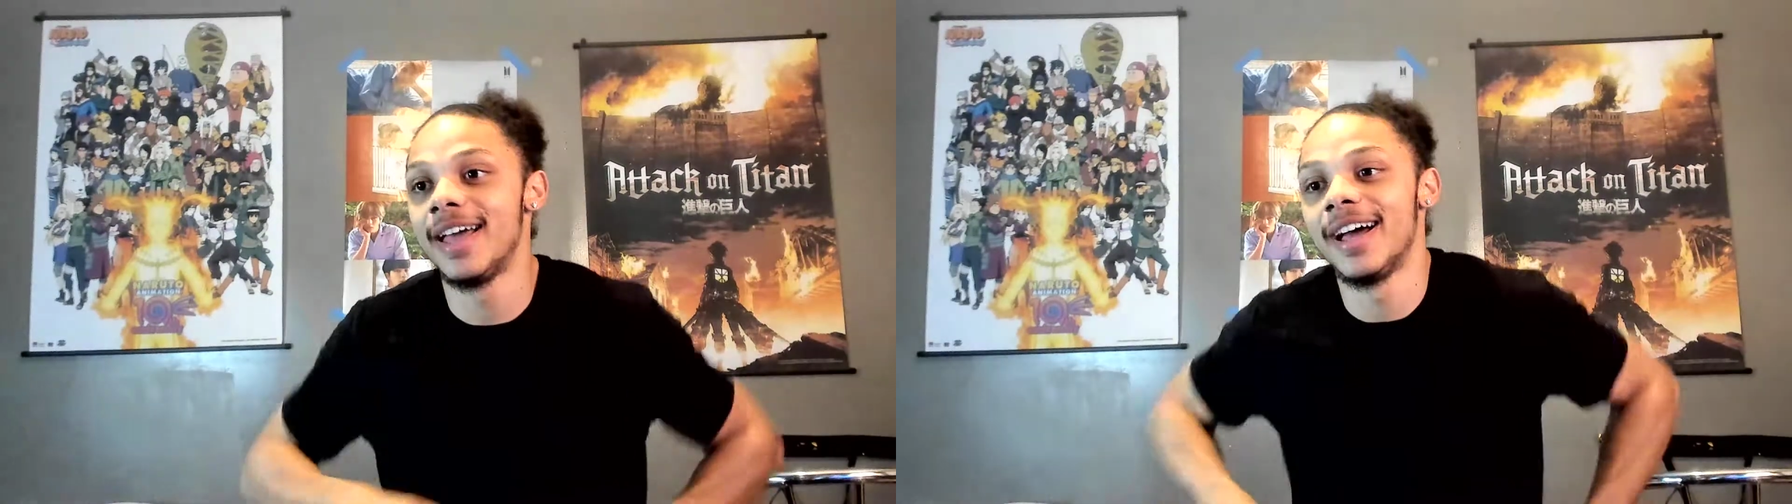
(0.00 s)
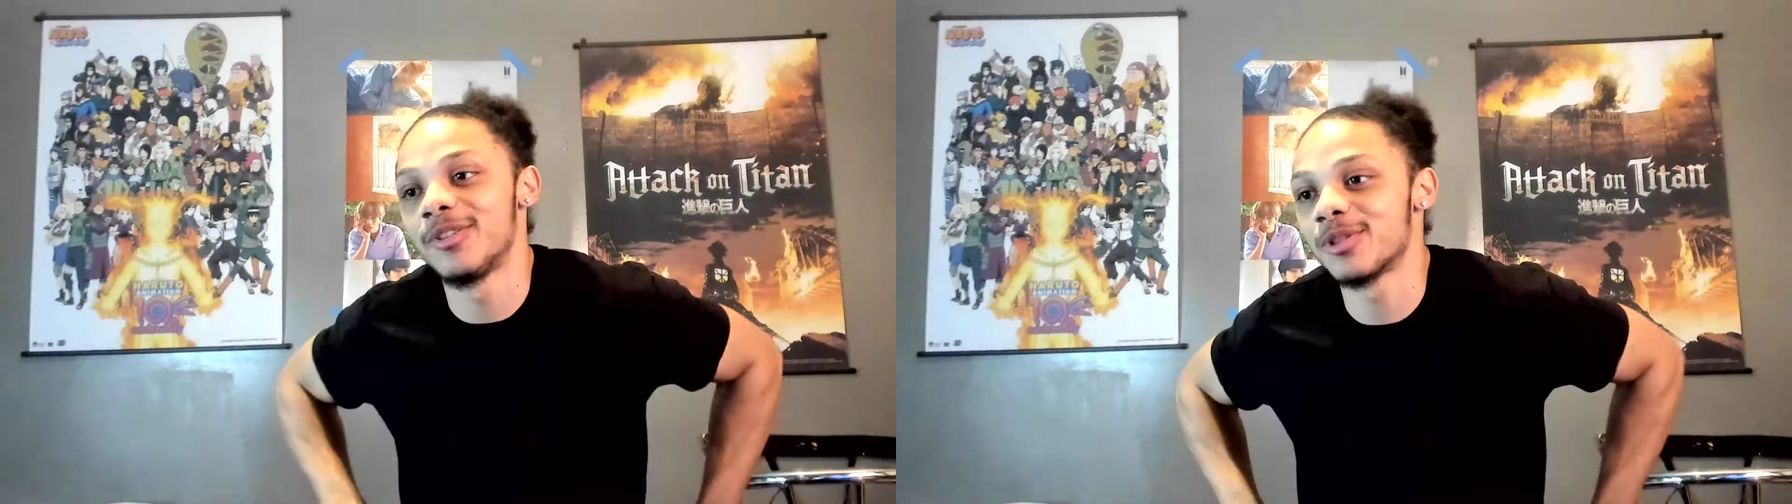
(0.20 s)

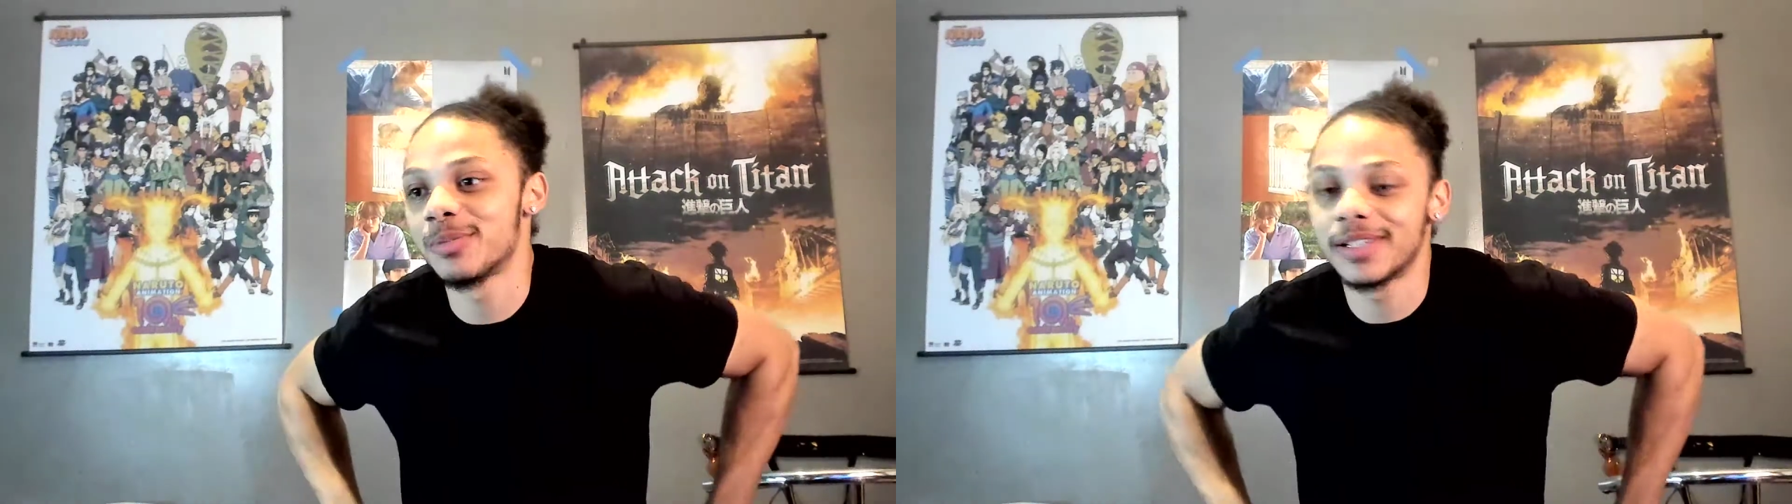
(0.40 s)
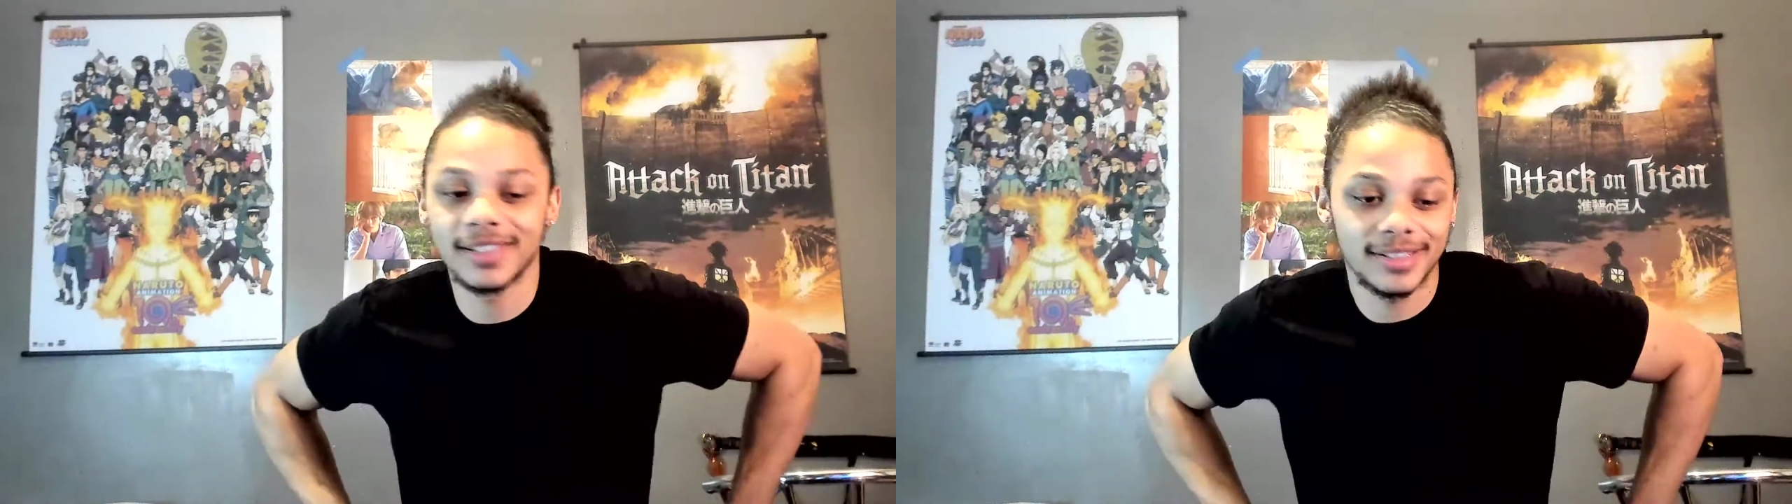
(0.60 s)
I know it's
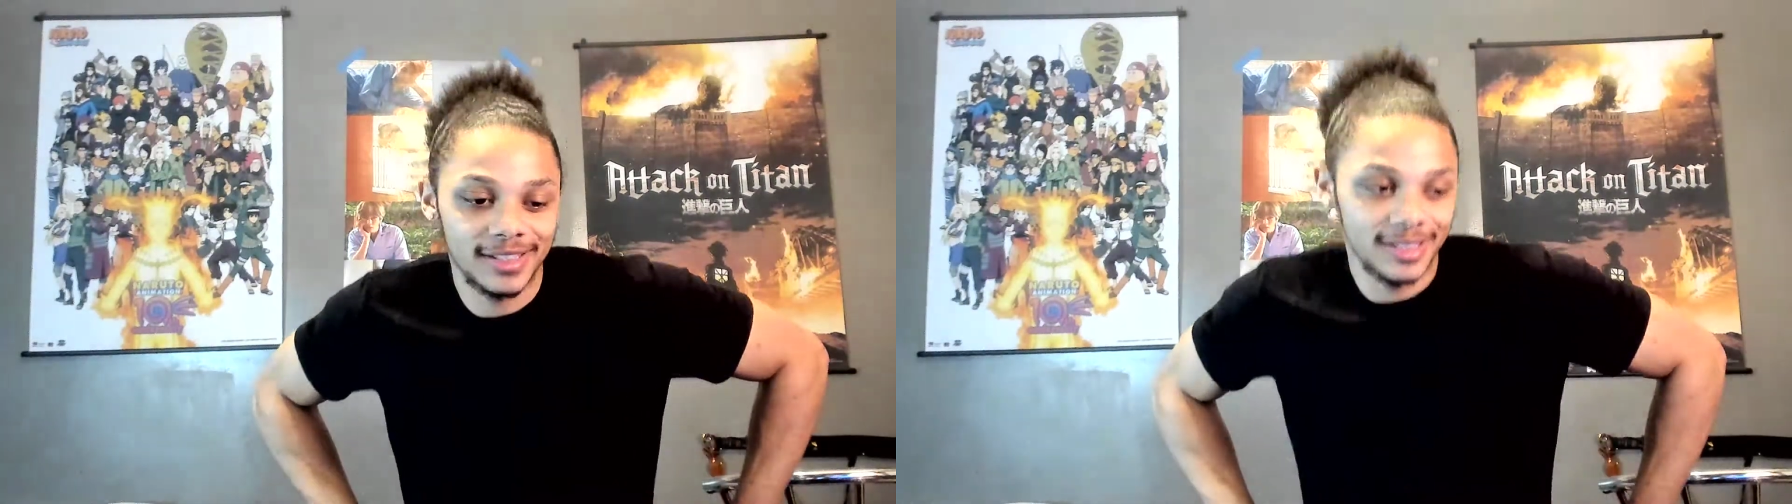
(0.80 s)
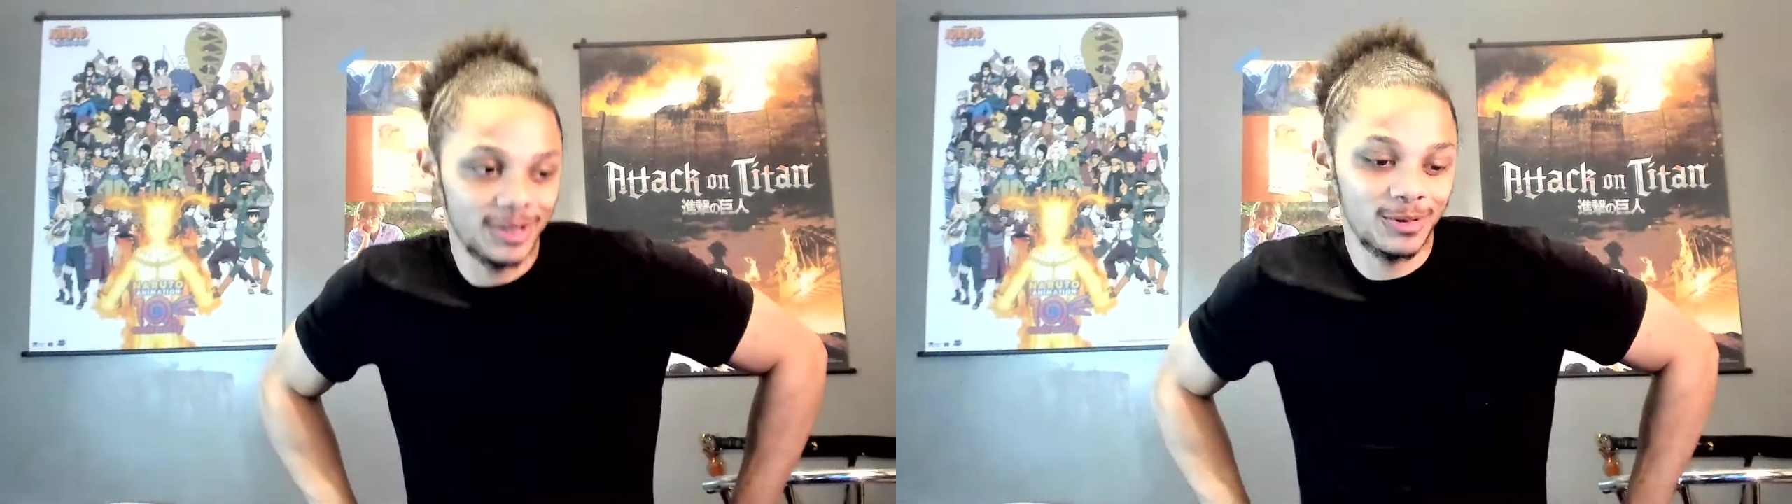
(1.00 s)
been a,
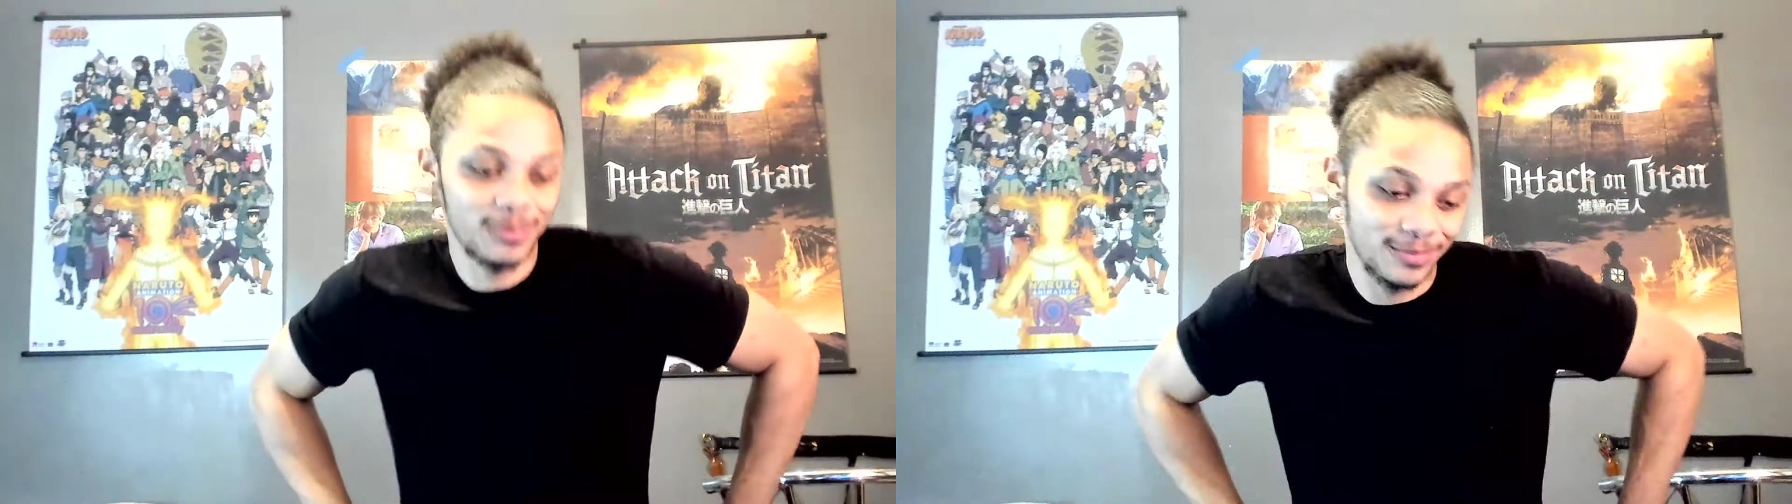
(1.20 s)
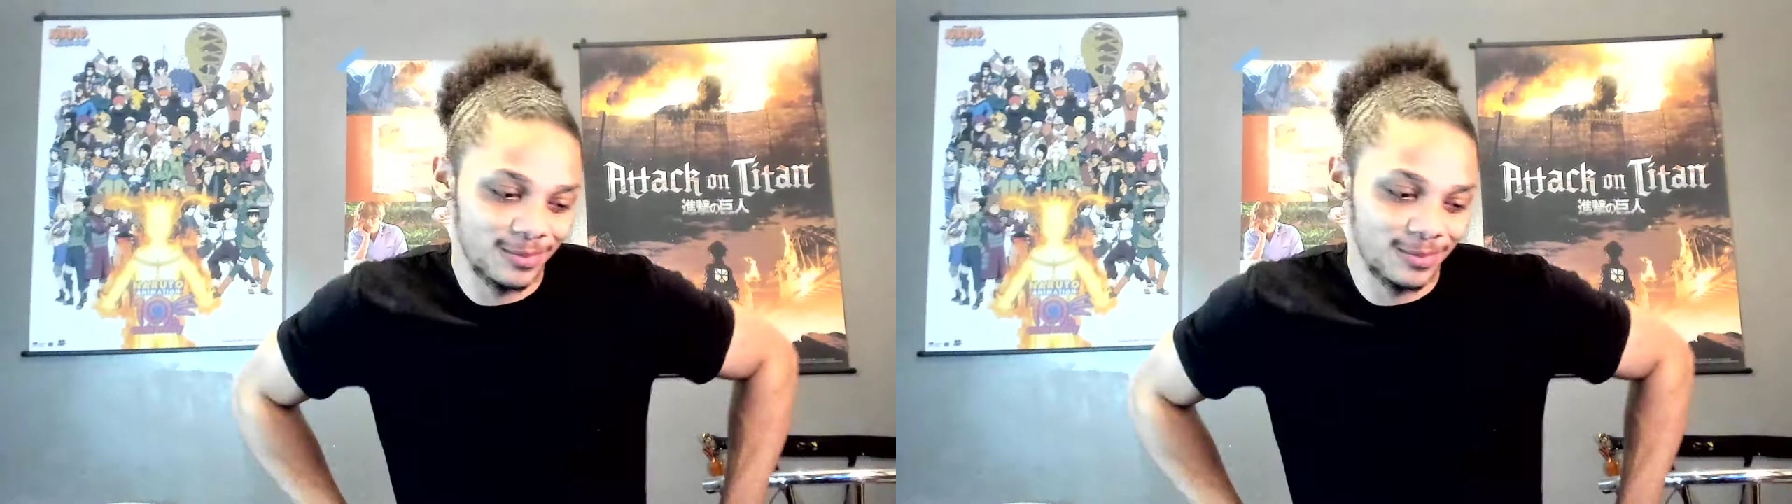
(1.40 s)
a, little